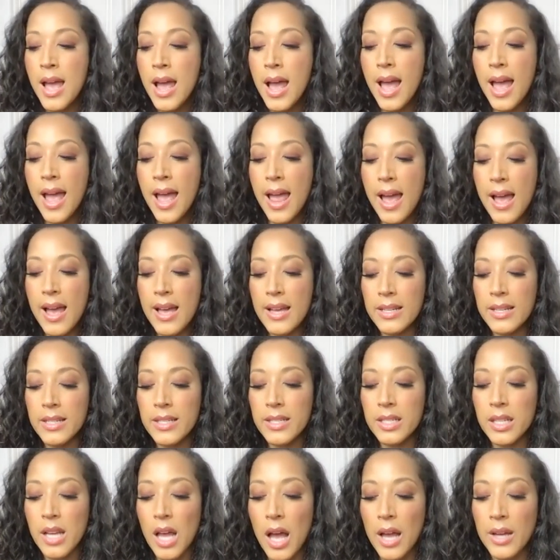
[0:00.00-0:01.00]
And
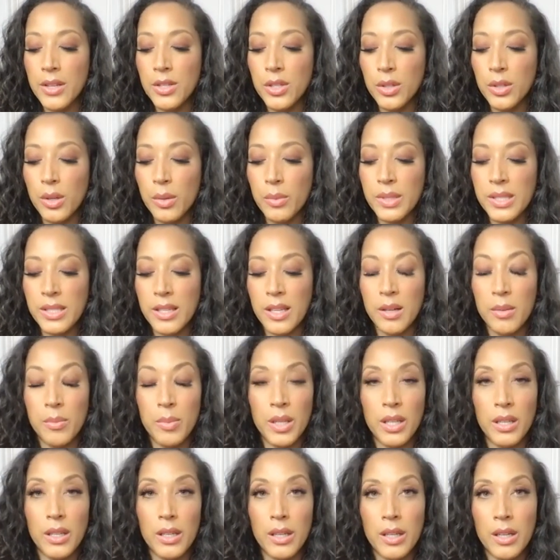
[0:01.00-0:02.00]
I knew it was going to
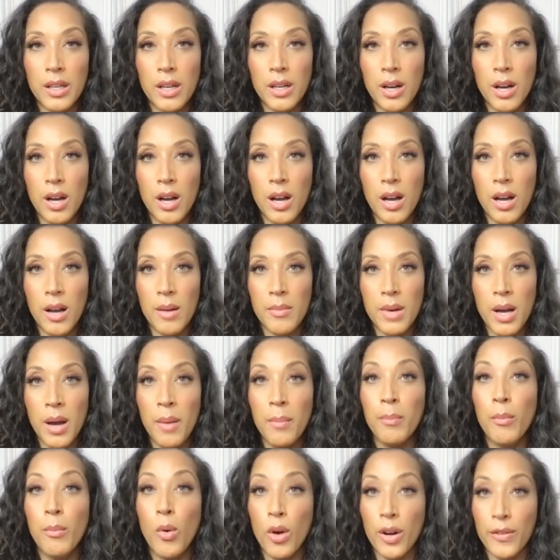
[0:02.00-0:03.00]
be um, a
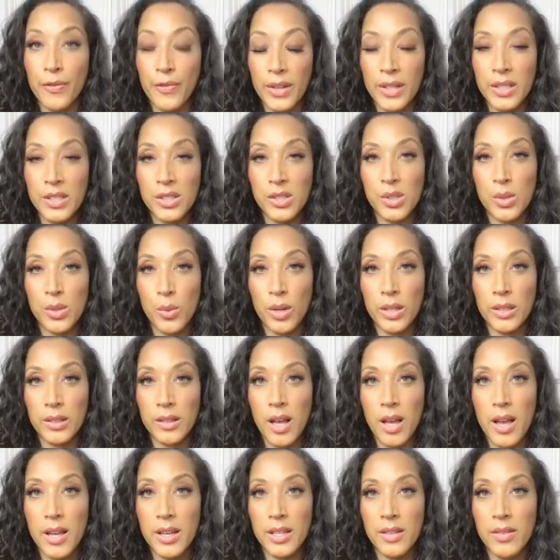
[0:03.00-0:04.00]
morphing
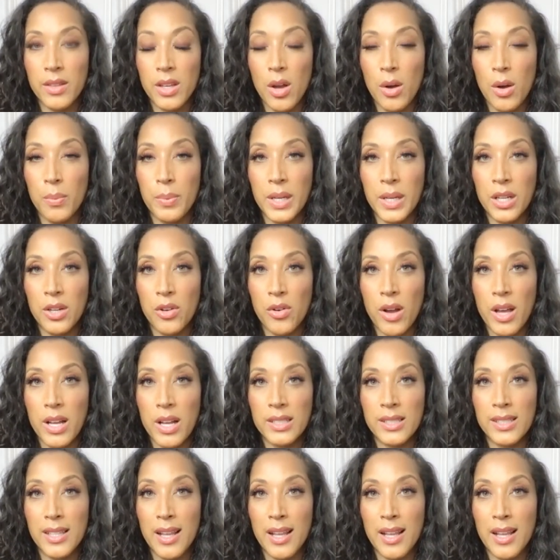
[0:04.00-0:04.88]
storyline in the opening credits.